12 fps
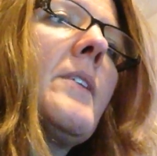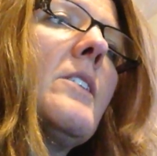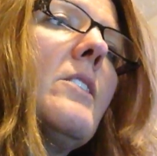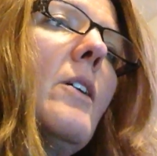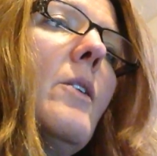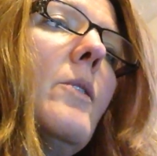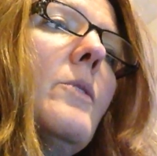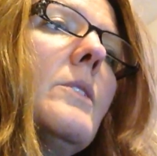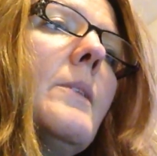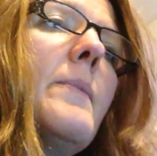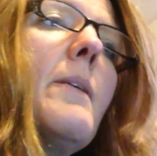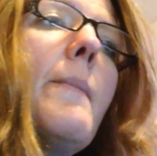So
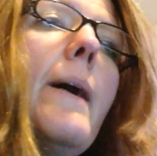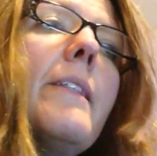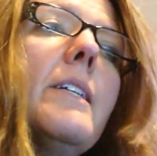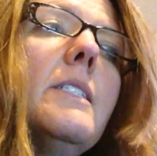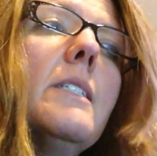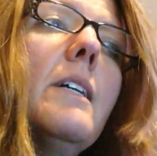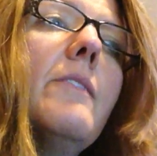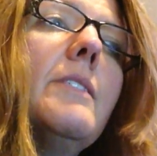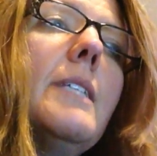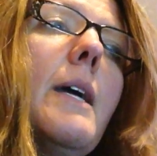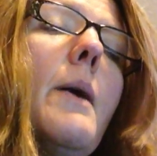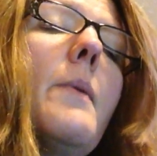some of the methods
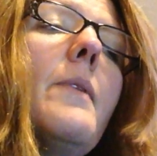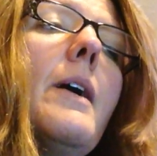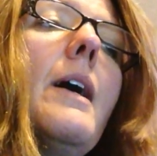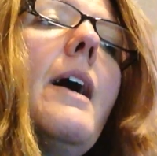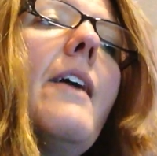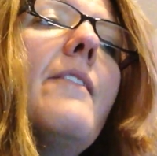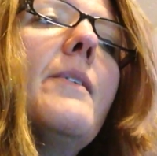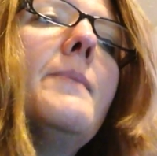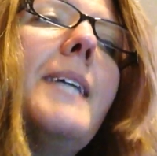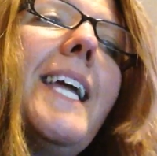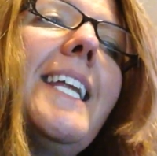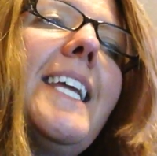of
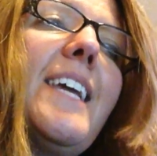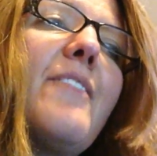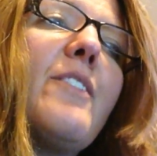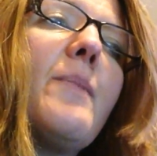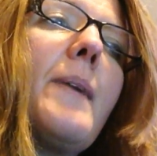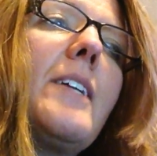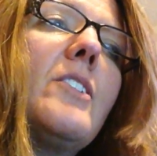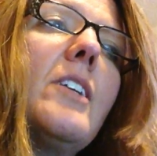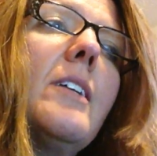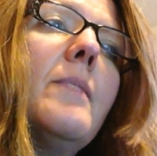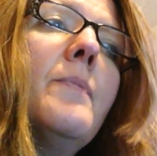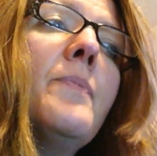obtaining
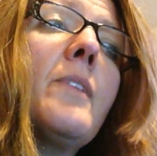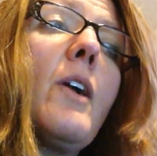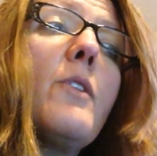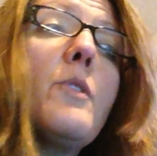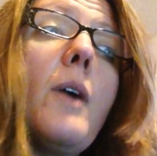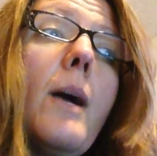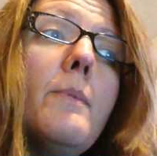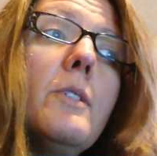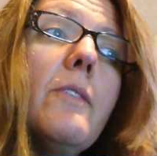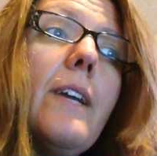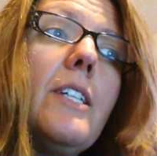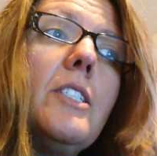information are through
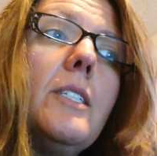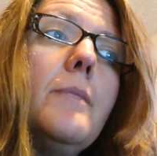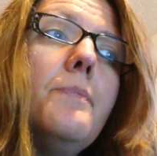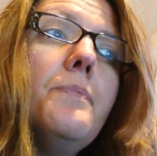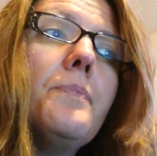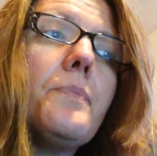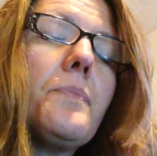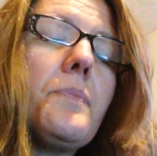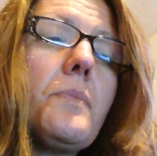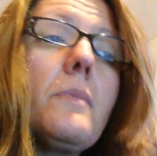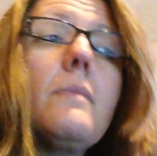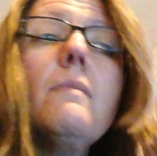observation,
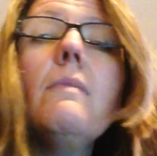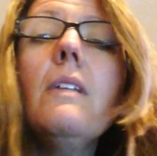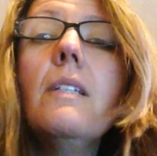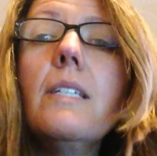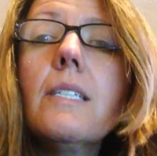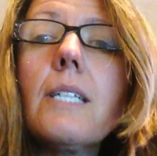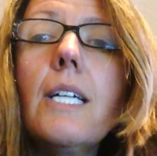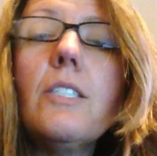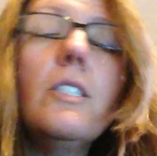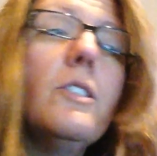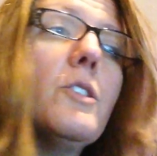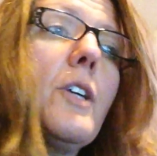
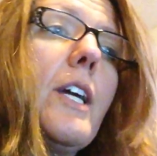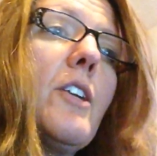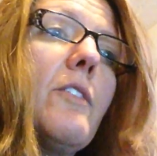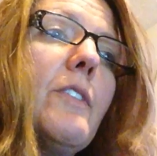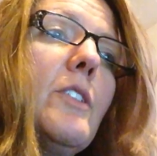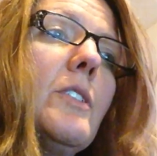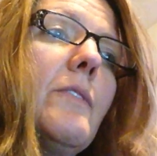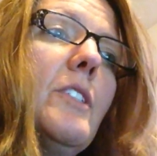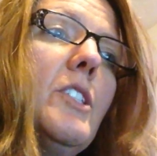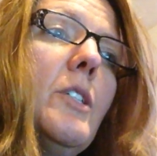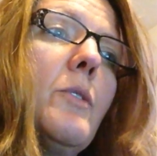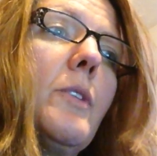discussions or interviews of
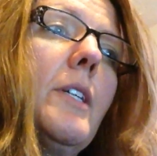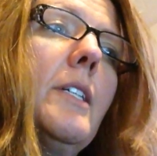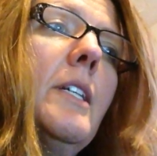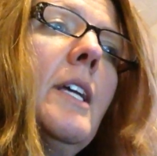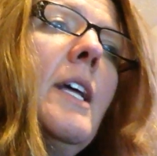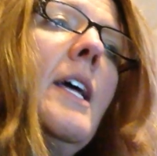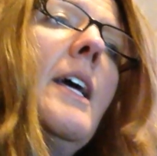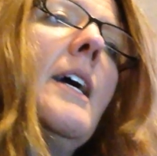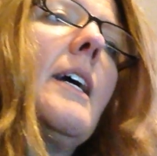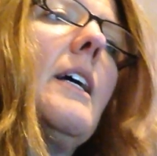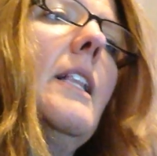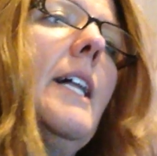the children,
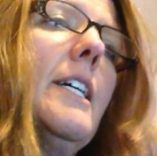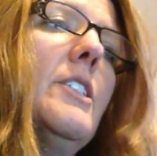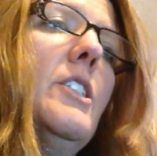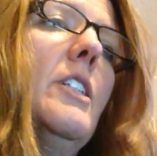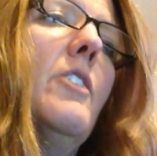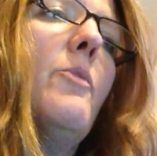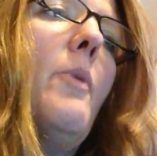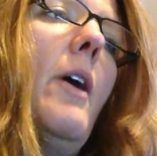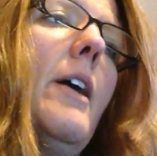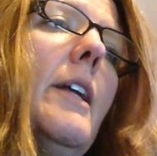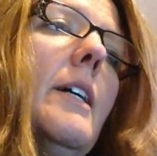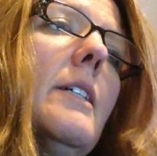collection of
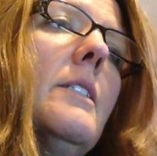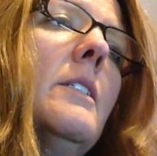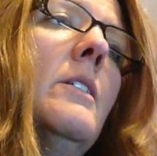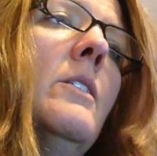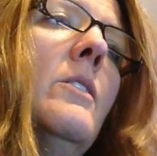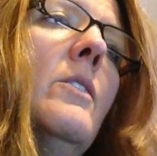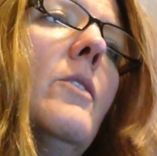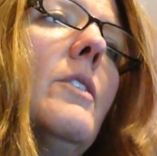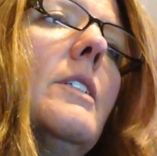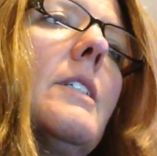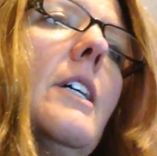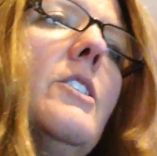products, or
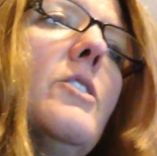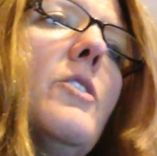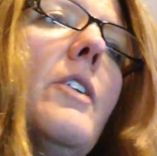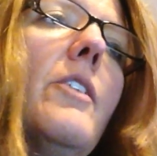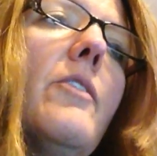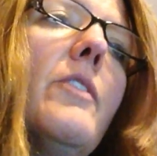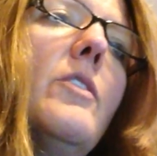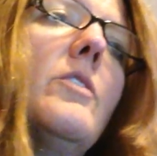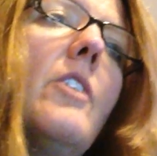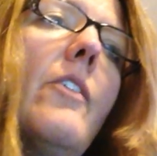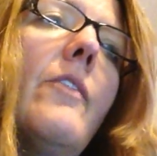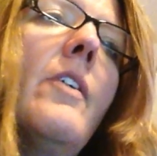discussion or
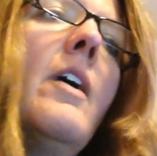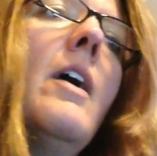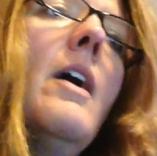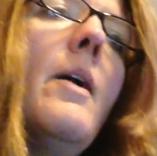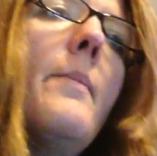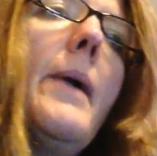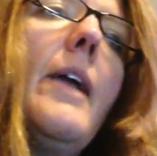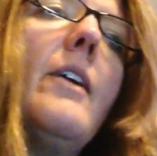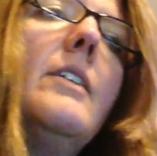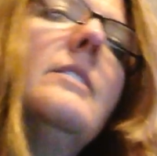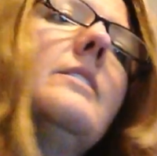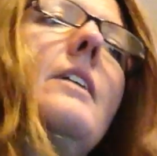interviews of
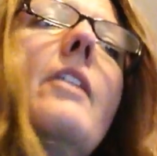parents and